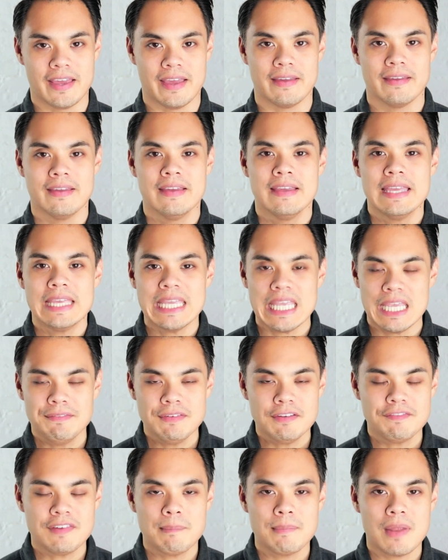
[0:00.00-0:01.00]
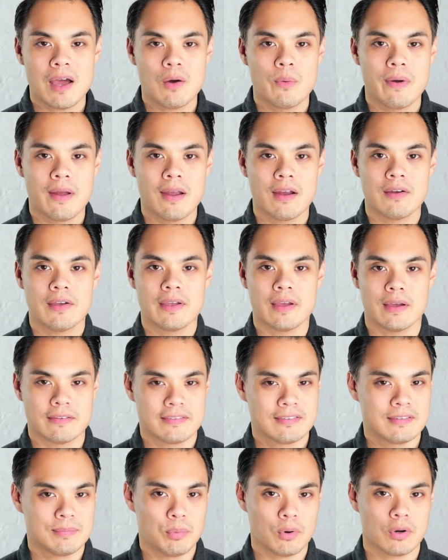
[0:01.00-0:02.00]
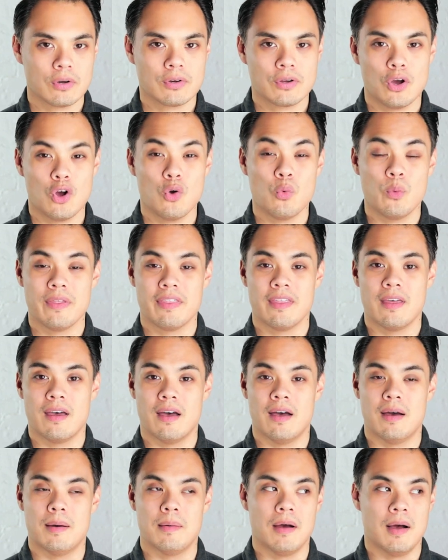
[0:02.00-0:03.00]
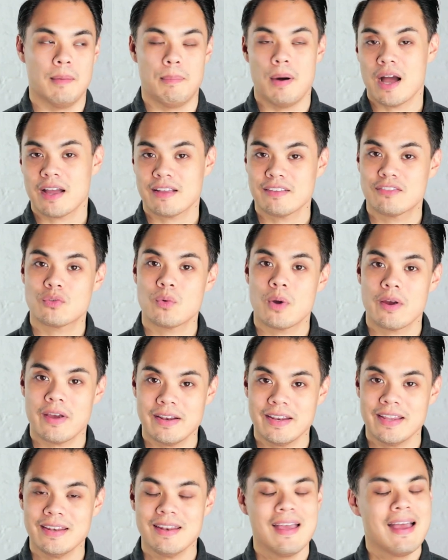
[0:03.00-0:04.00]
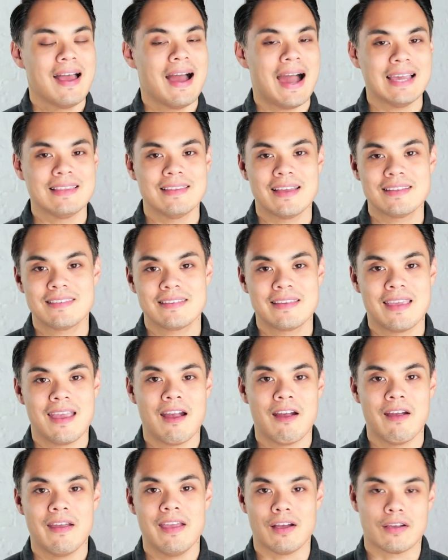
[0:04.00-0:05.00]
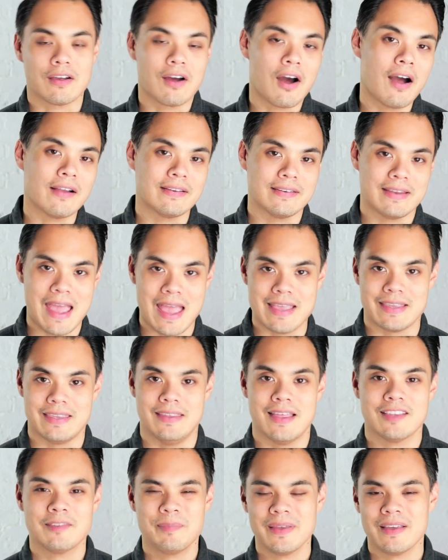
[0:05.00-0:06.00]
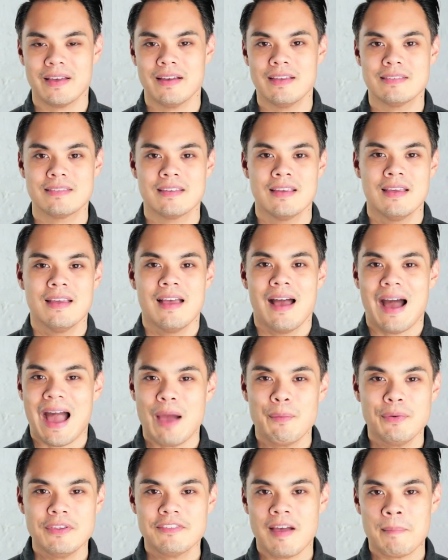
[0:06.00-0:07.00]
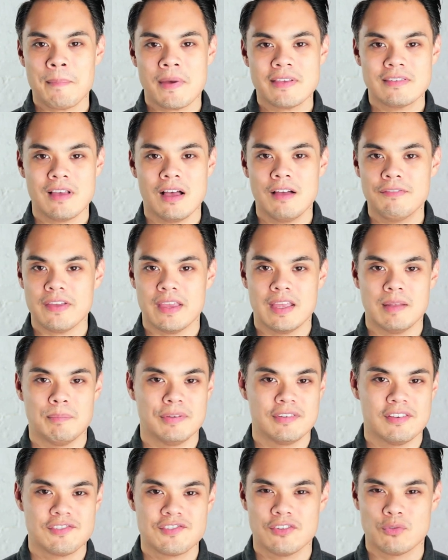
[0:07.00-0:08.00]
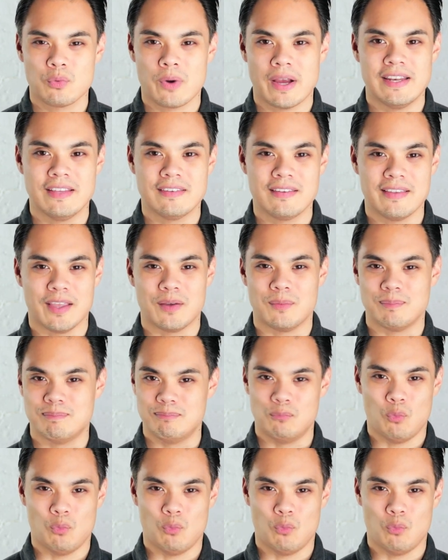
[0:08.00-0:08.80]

day. Even if I'm not wearing a sport coat with a, a pocket square in it, I like to carry a cotton hanky that's because I always find myself in positions where I need to like